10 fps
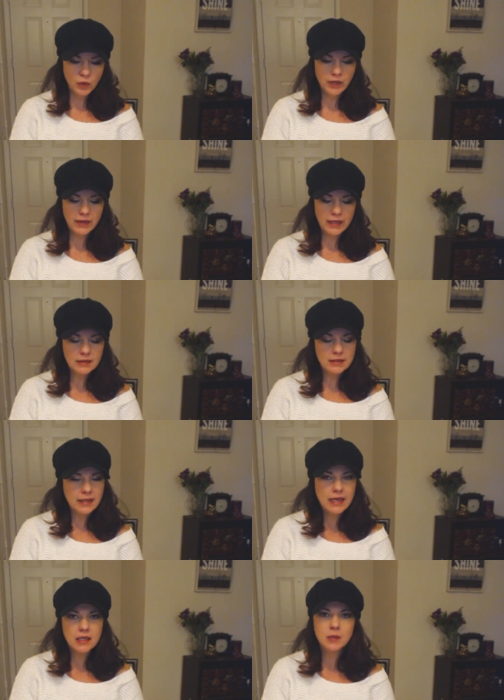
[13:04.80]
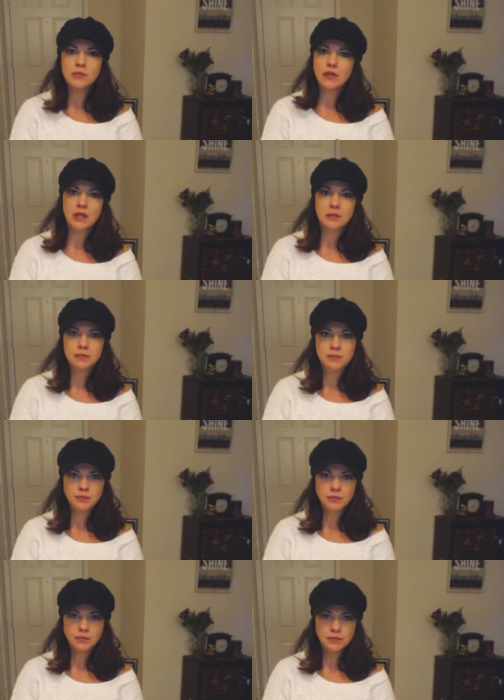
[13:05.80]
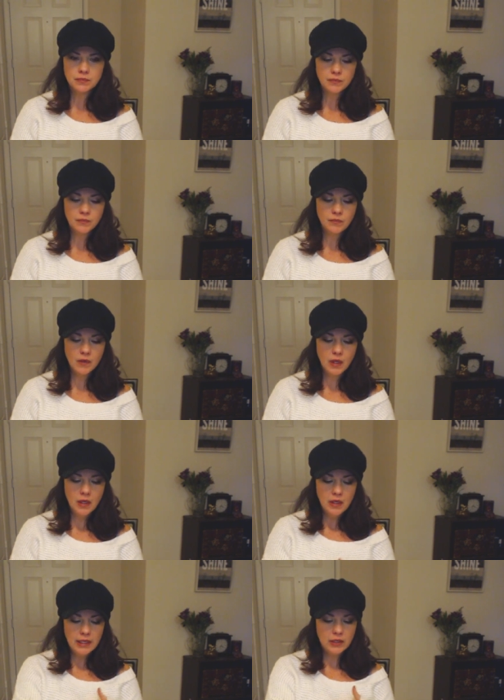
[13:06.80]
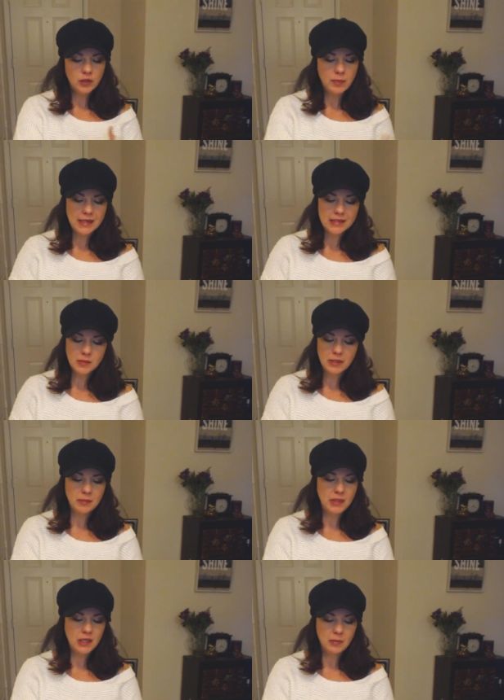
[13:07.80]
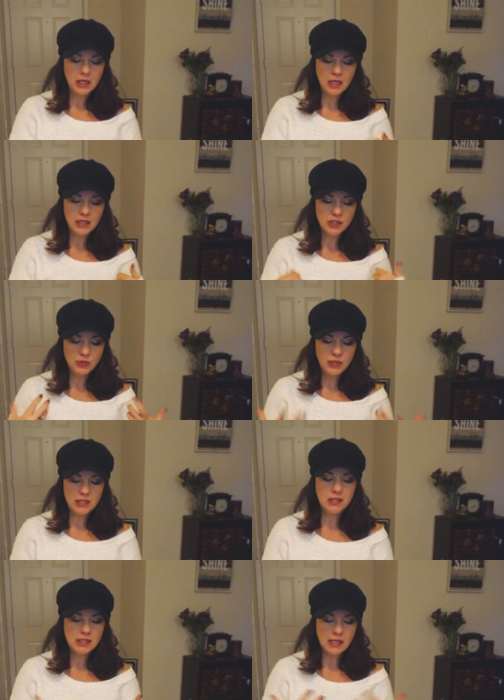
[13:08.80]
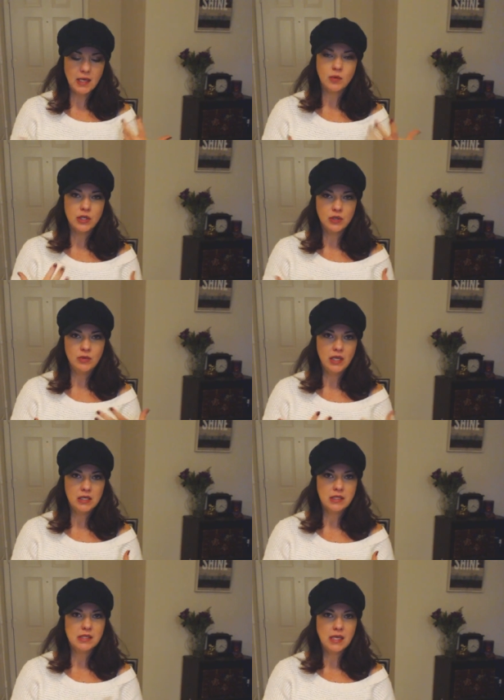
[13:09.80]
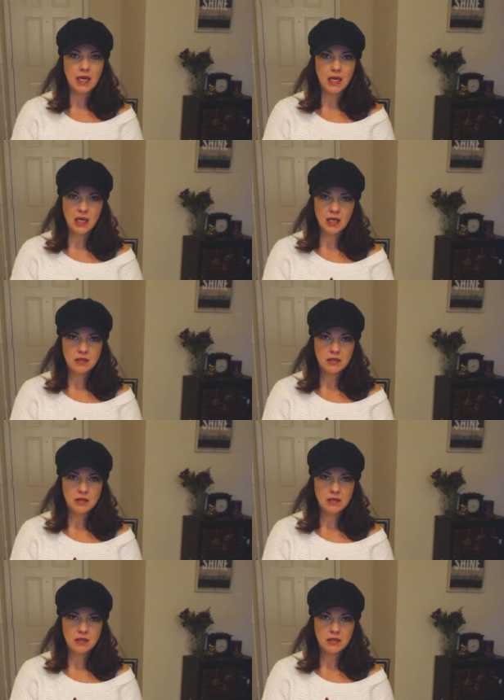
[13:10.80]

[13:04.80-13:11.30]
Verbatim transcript: where the hell did that come from? It could possibly be because you didn't say what you needed to say.